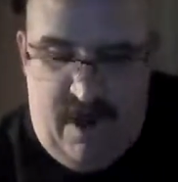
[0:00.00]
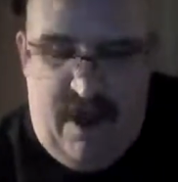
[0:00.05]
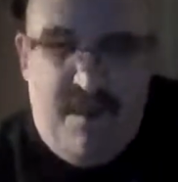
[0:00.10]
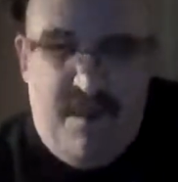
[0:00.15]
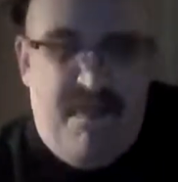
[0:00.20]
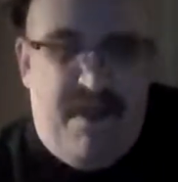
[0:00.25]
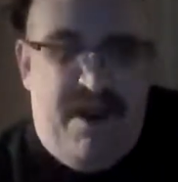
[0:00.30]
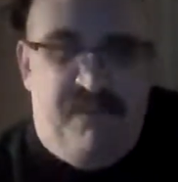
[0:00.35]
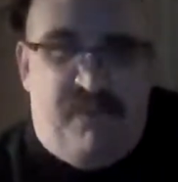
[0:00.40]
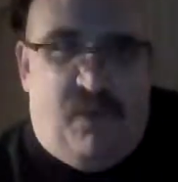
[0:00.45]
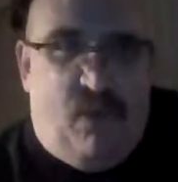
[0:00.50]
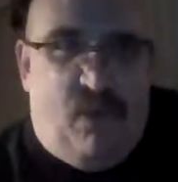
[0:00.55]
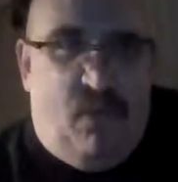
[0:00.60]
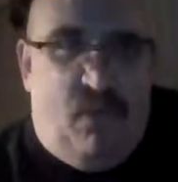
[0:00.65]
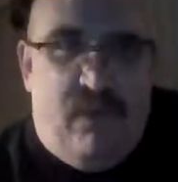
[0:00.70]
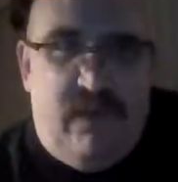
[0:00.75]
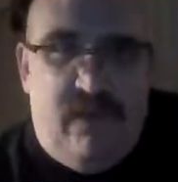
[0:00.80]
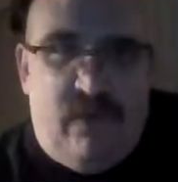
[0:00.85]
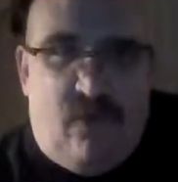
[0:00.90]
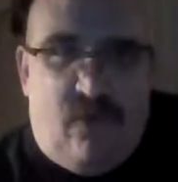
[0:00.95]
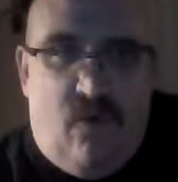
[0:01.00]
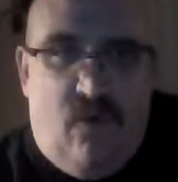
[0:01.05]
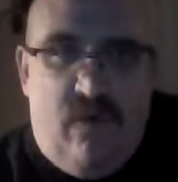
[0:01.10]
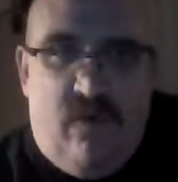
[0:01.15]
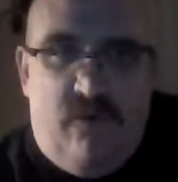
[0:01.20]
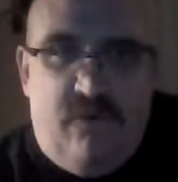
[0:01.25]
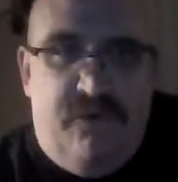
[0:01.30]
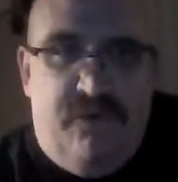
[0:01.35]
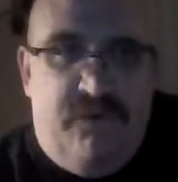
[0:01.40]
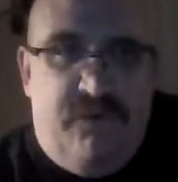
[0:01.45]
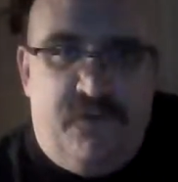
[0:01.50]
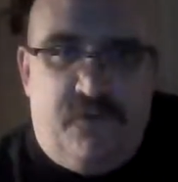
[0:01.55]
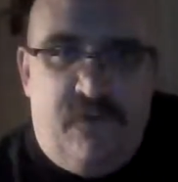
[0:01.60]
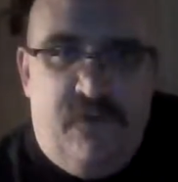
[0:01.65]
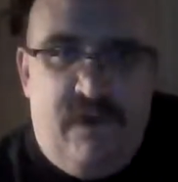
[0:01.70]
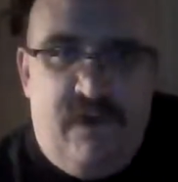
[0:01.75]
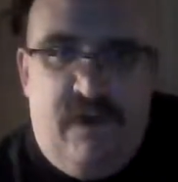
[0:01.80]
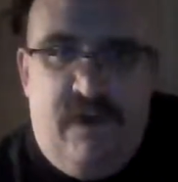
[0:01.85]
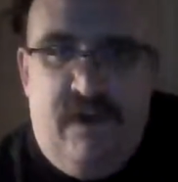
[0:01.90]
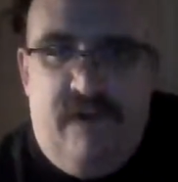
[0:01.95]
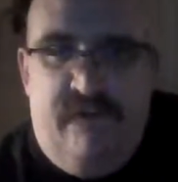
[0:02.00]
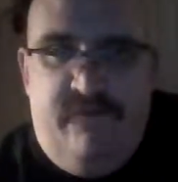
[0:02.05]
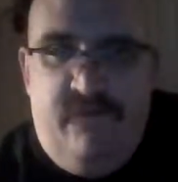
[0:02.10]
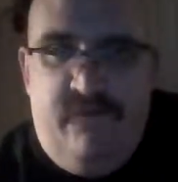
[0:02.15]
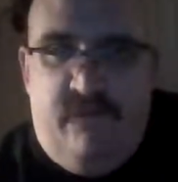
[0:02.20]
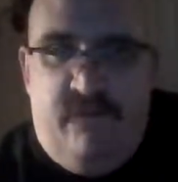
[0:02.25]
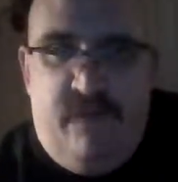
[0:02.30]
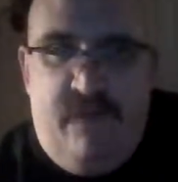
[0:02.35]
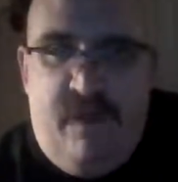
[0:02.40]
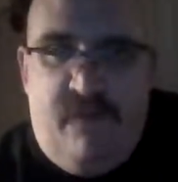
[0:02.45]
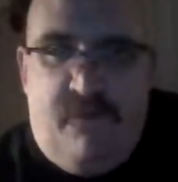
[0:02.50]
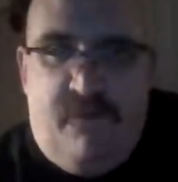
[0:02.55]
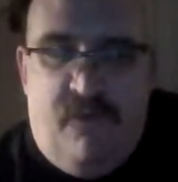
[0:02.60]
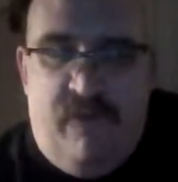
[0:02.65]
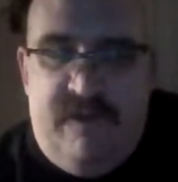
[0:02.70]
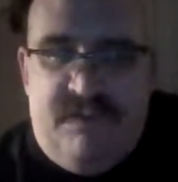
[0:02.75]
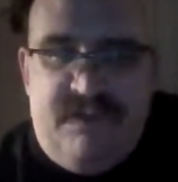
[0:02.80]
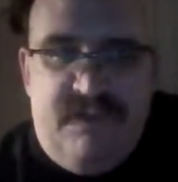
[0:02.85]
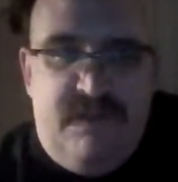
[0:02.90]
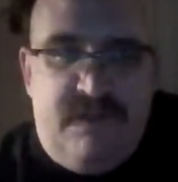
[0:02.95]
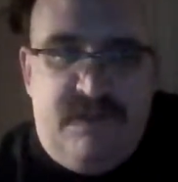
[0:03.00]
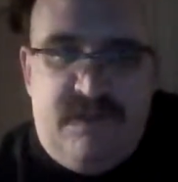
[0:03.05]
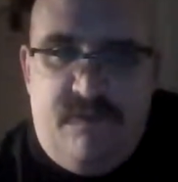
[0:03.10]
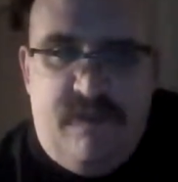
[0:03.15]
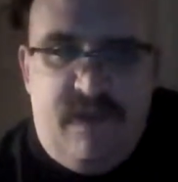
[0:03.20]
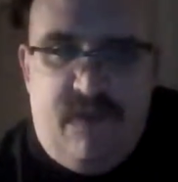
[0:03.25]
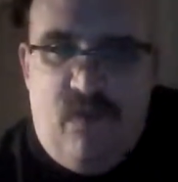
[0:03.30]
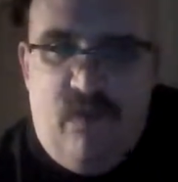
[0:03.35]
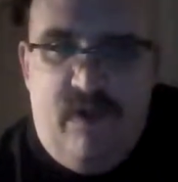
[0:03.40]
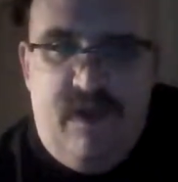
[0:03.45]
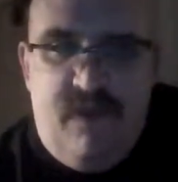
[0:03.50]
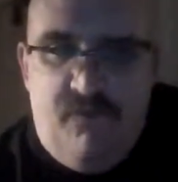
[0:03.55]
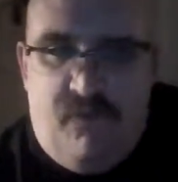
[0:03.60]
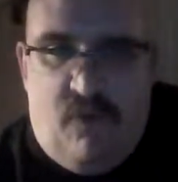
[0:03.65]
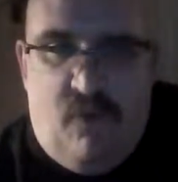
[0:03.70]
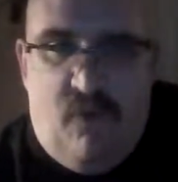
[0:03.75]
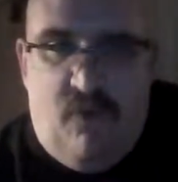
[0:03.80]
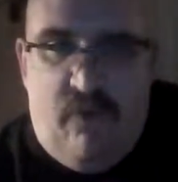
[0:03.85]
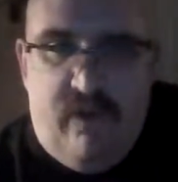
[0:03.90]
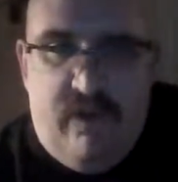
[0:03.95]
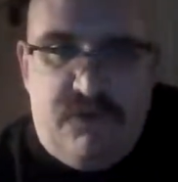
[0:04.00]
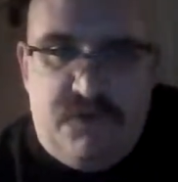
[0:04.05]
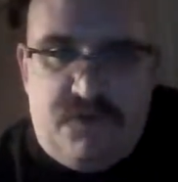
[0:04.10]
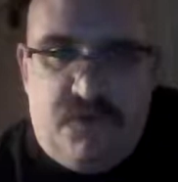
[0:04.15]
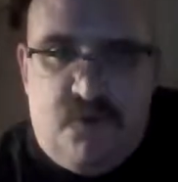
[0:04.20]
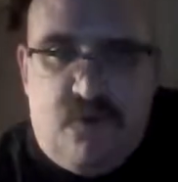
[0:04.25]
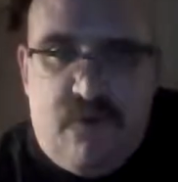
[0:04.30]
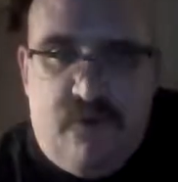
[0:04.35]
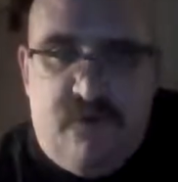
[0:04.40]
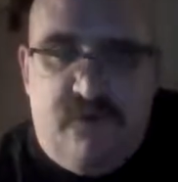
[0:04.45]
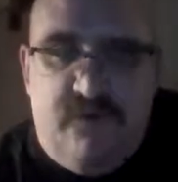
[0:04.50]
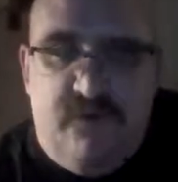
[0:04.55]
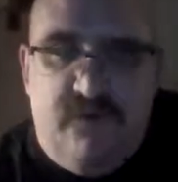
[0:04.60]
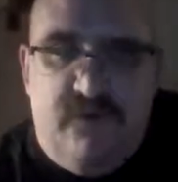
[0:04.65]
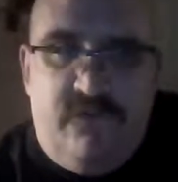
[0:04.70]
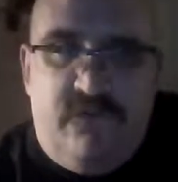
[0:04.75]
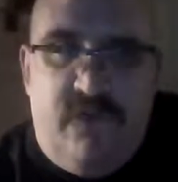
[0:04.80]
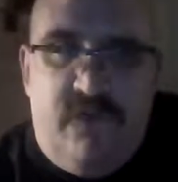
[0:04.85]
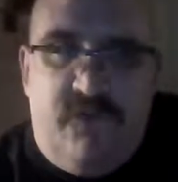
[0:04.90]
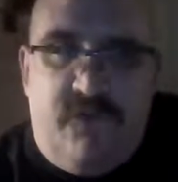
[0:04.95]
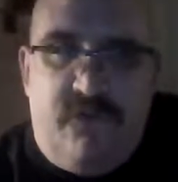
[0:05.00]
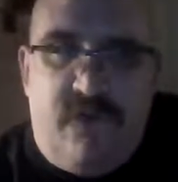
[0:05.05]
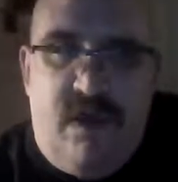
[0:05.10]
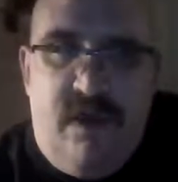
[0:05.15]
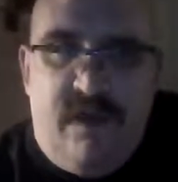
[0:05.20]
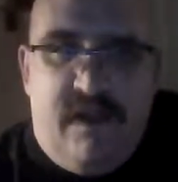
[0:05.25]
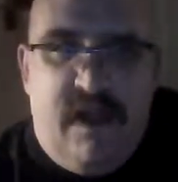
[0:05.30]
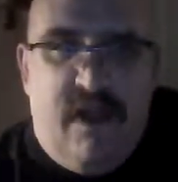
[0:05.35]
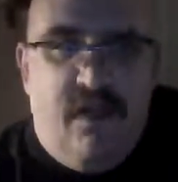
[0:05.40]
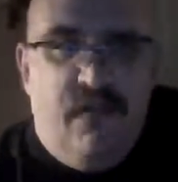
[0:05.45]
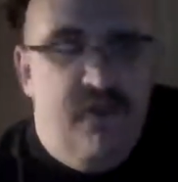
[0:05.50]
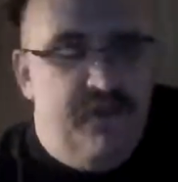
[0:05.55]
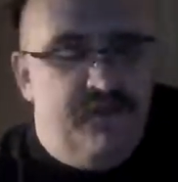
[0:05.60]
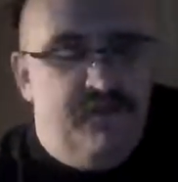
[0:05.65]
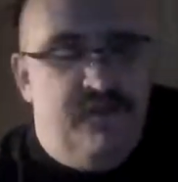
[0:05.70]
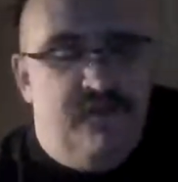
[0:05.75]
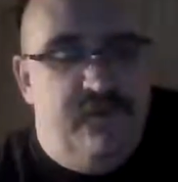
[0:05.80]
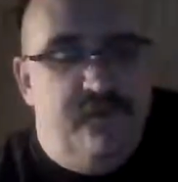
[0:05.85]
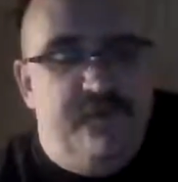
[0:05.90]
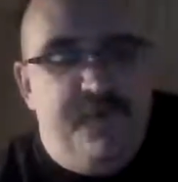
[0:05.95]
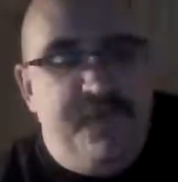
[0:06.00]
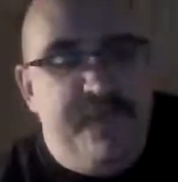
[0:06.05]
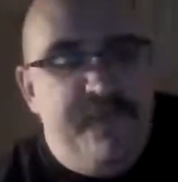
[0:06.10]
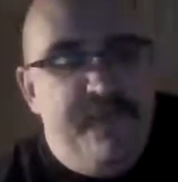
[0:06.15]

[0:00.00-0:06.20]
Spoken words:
I might pull one of the coils and just run it at, even though it'll be at 0.6, I might go ahead and pull one of those coils and try it that way too.